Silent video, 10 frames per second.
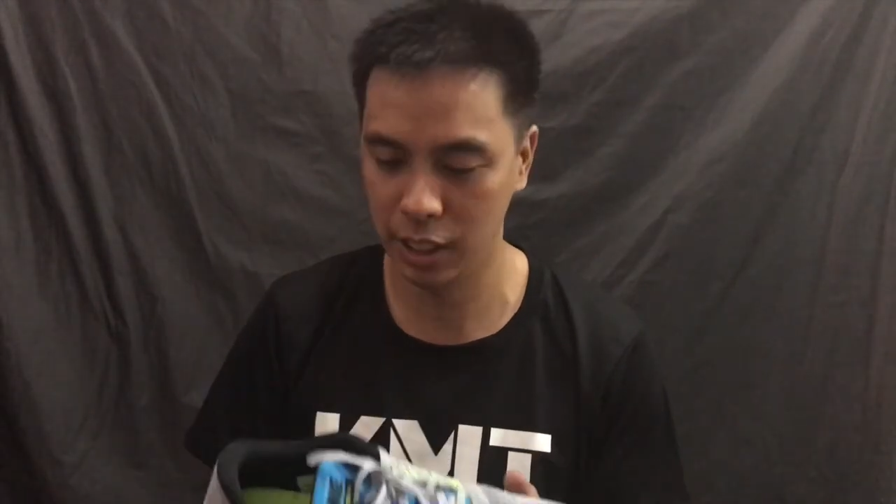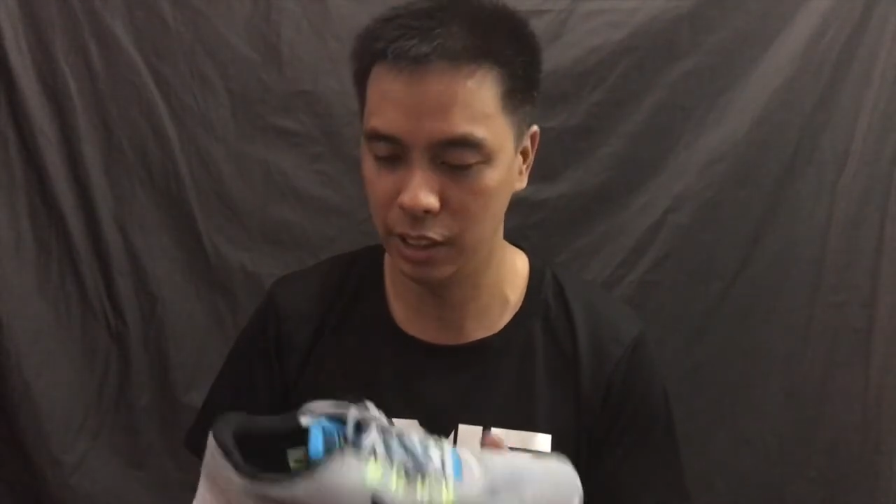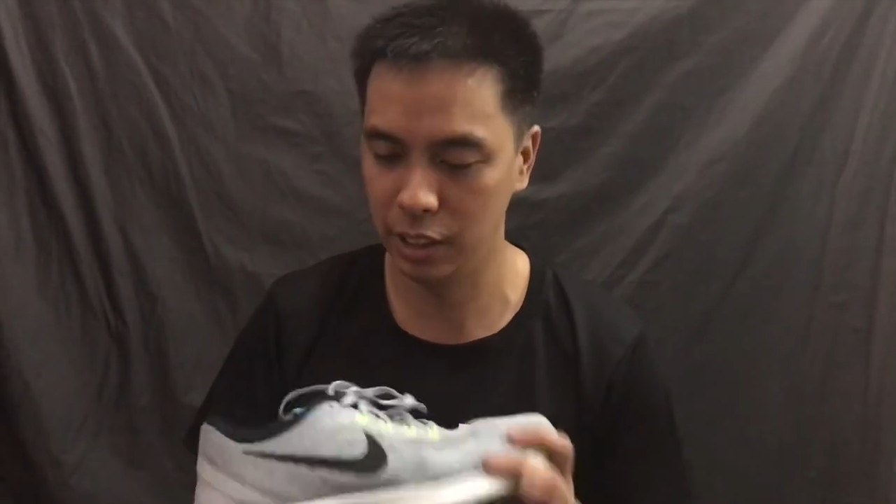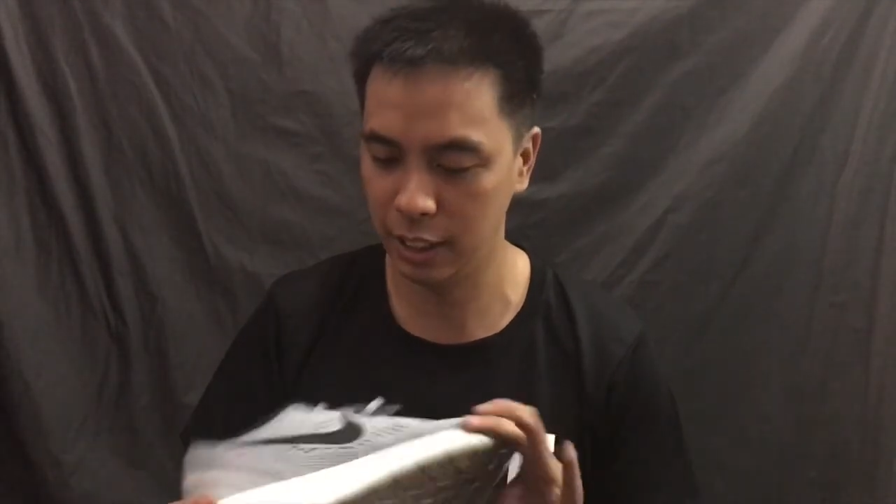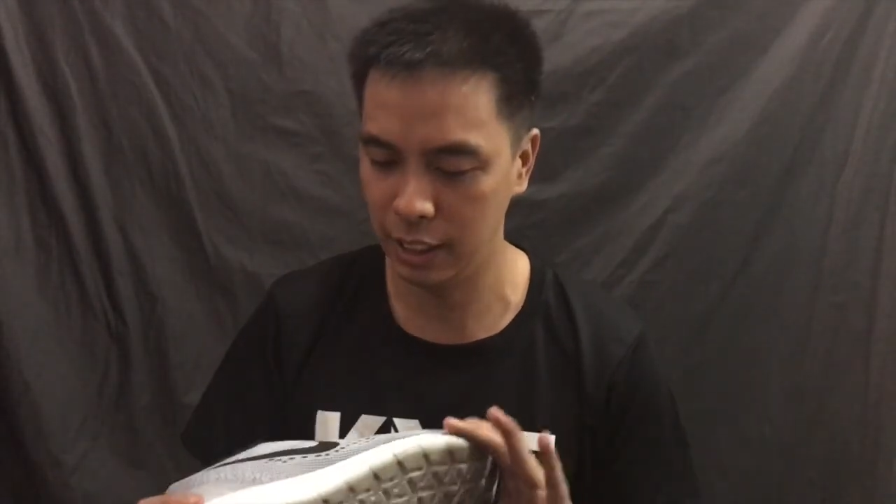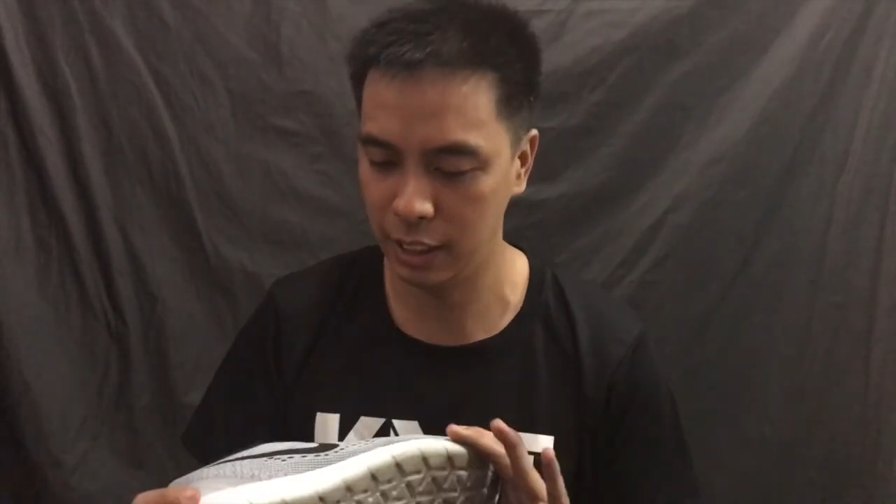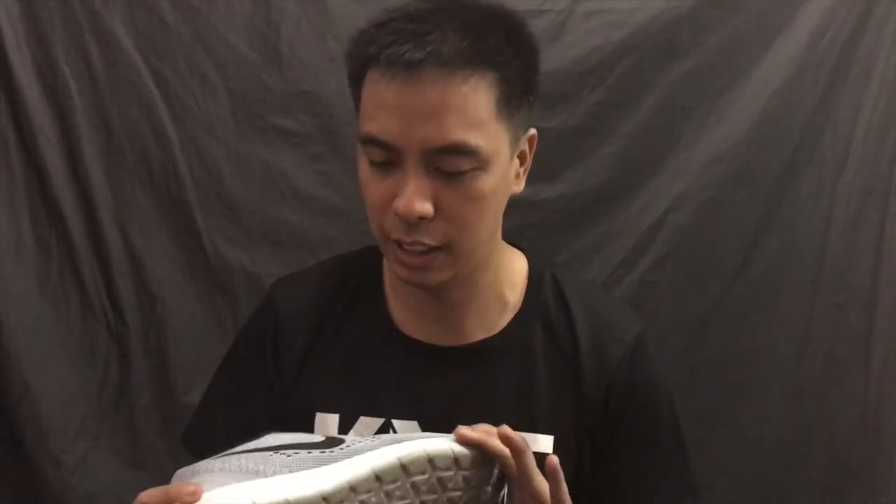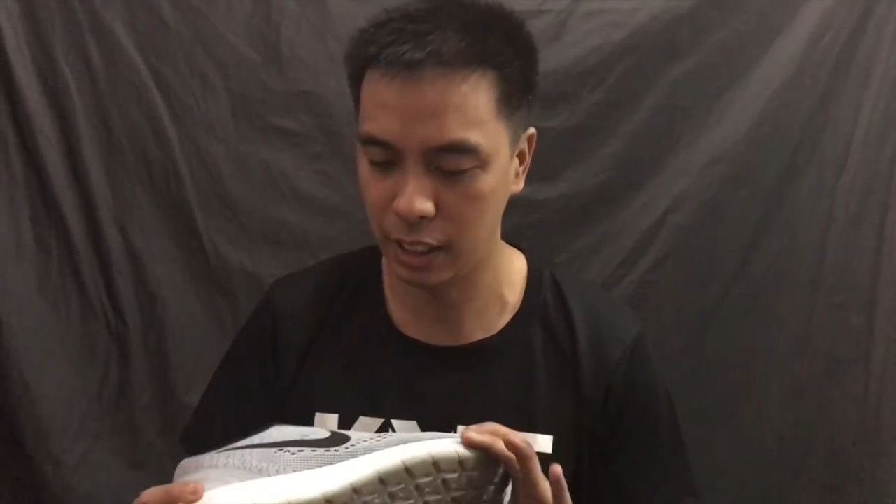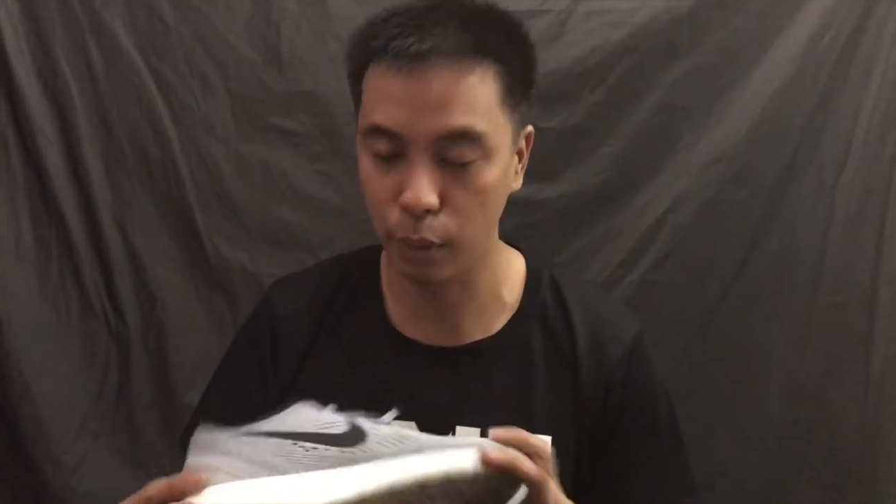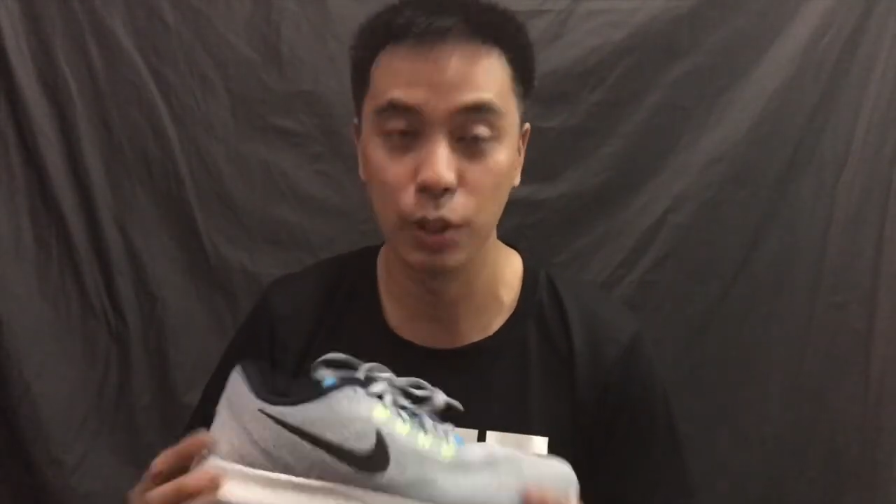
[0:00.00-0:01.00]
and
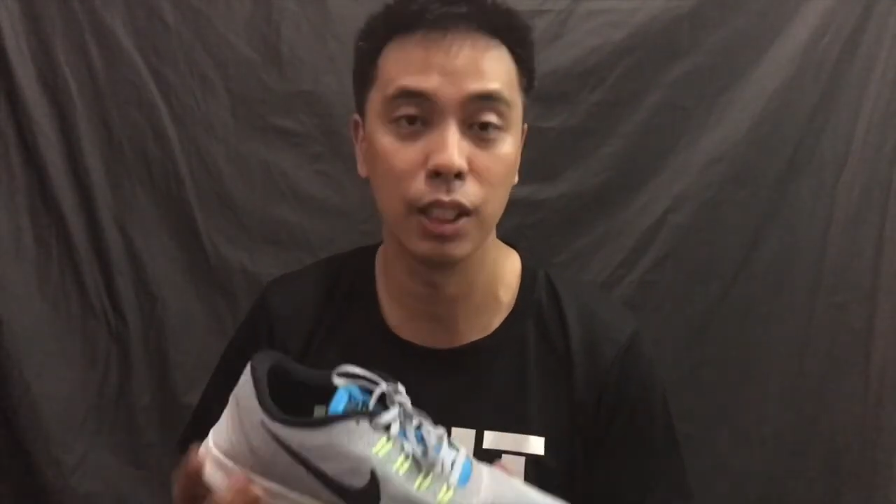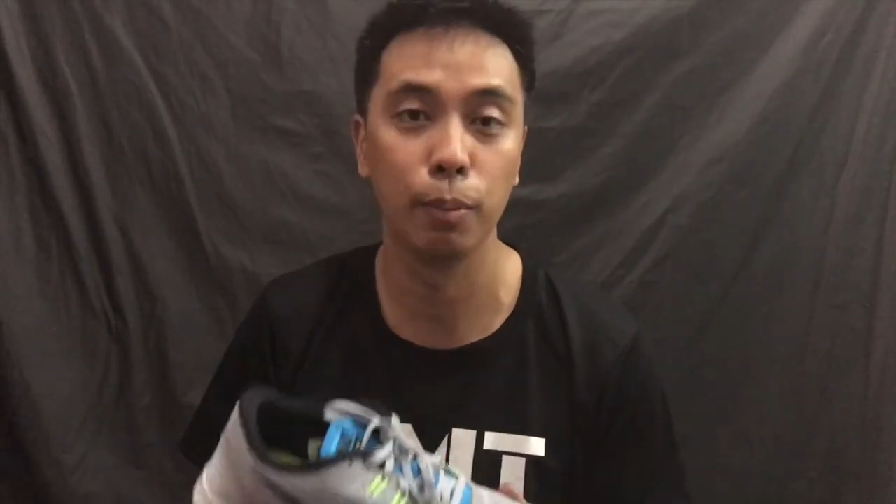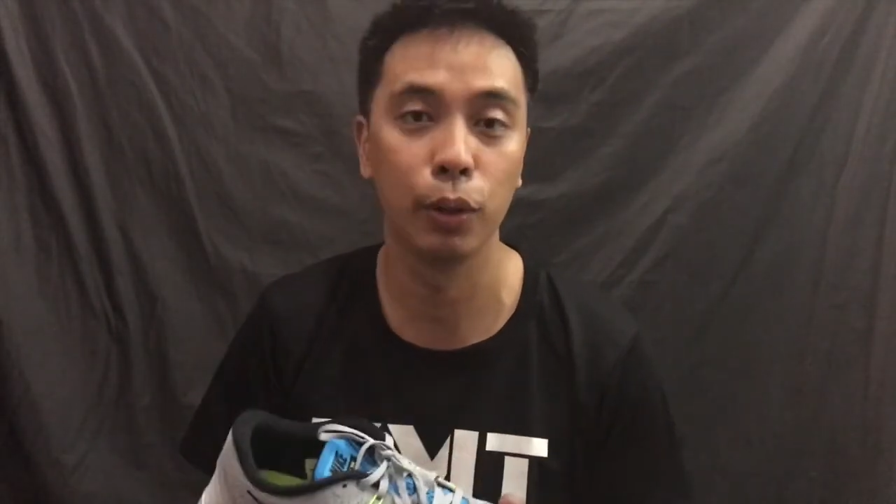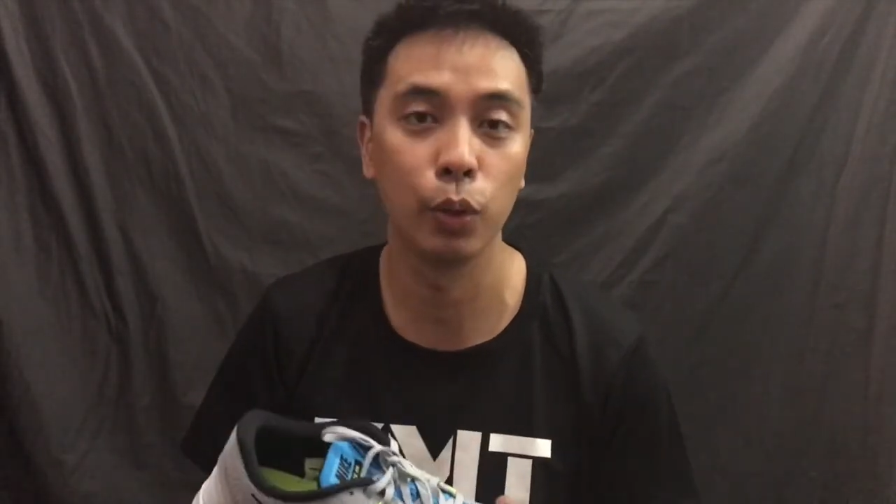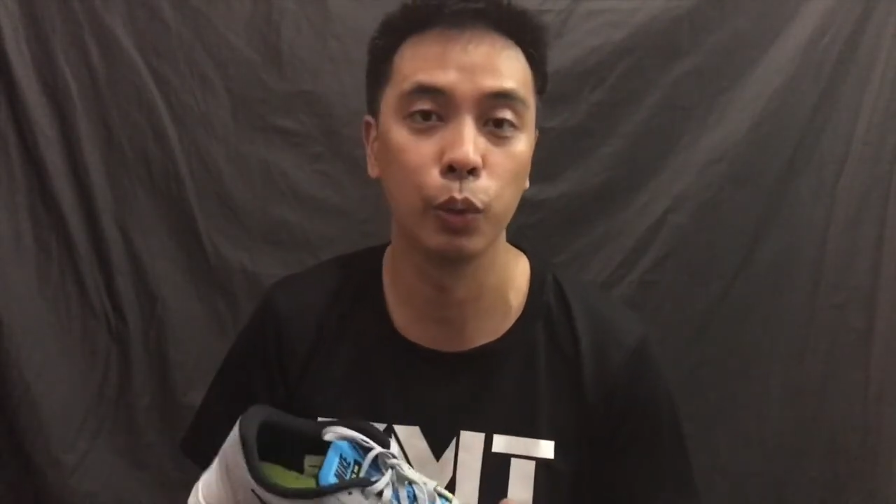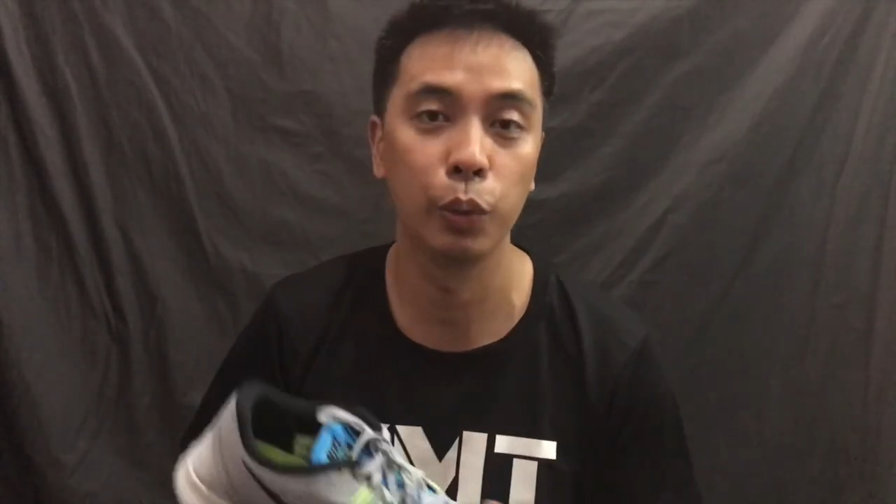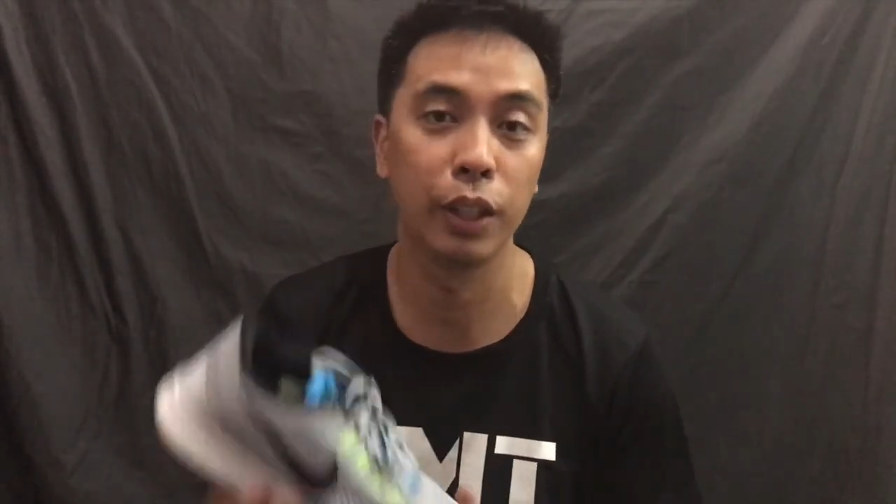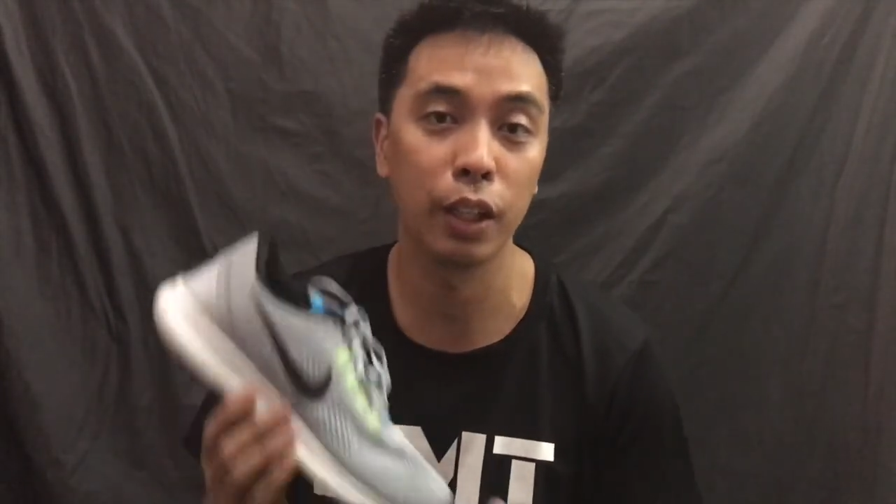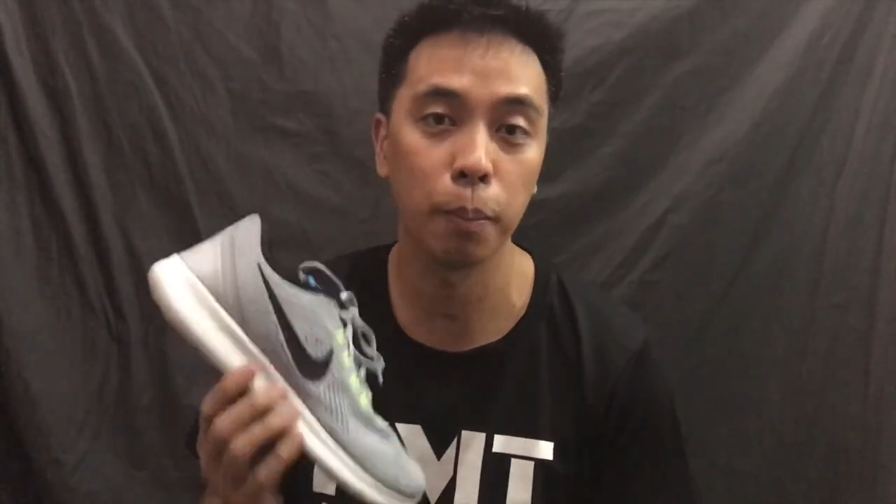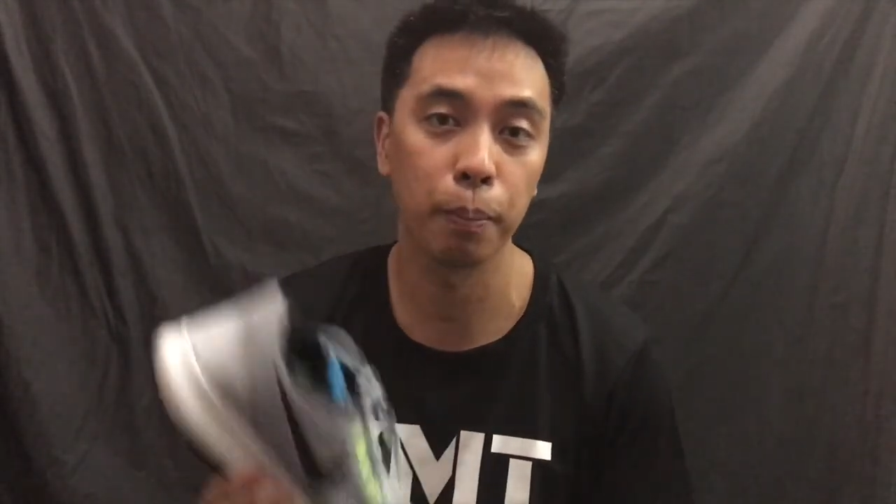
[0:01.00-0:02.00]
since I was able to
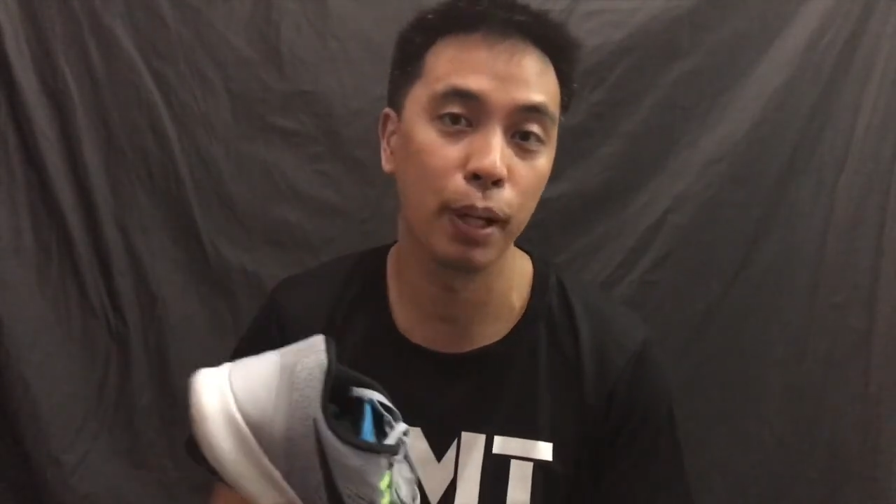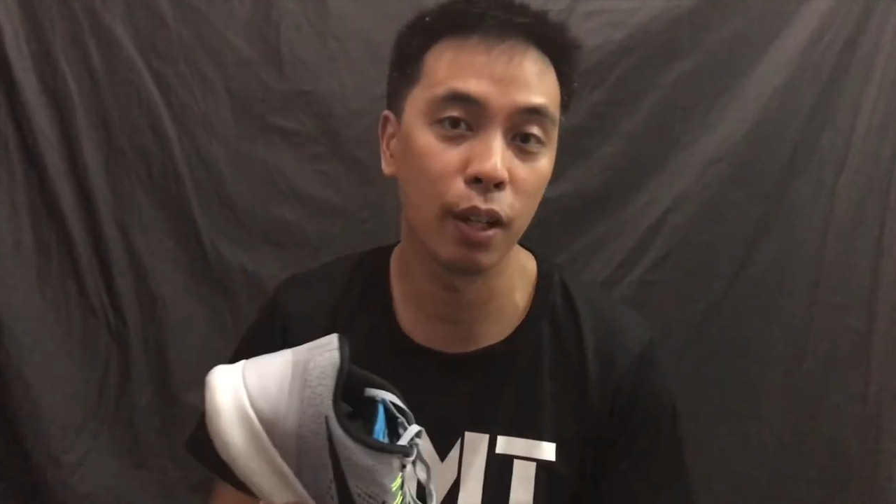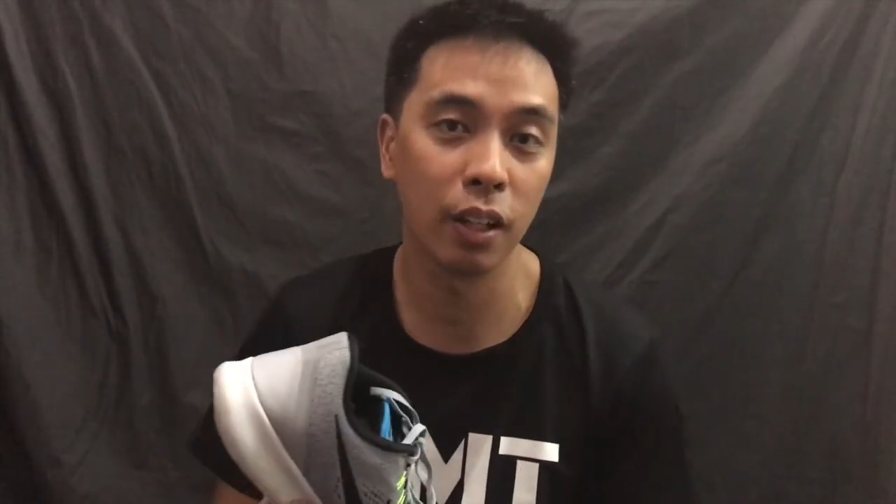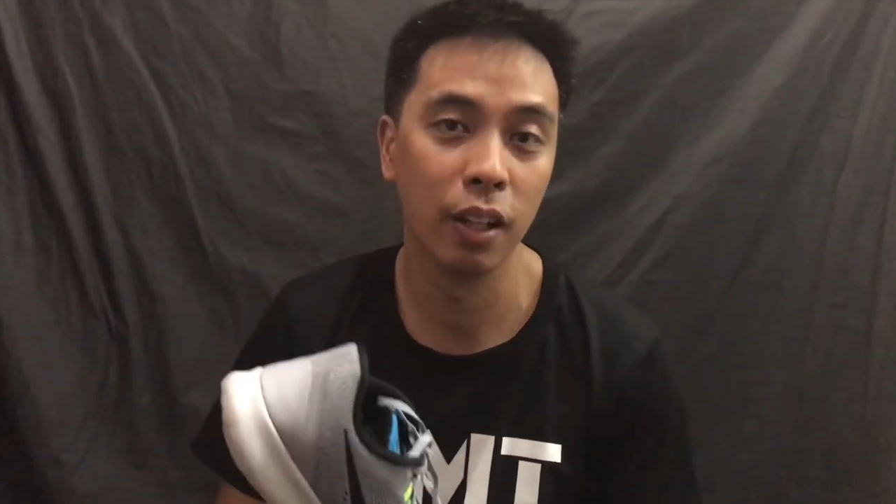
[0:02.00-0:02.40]
get a pair,